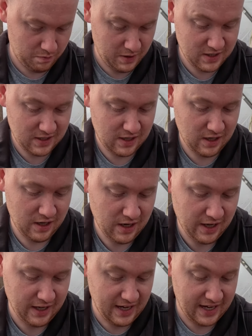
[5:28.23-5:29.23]
basically
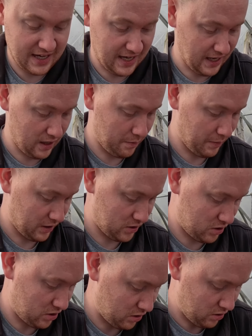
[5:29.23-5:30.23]
like a cake
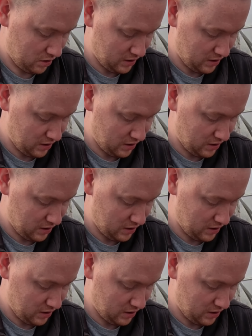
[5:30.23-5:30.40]
mixture.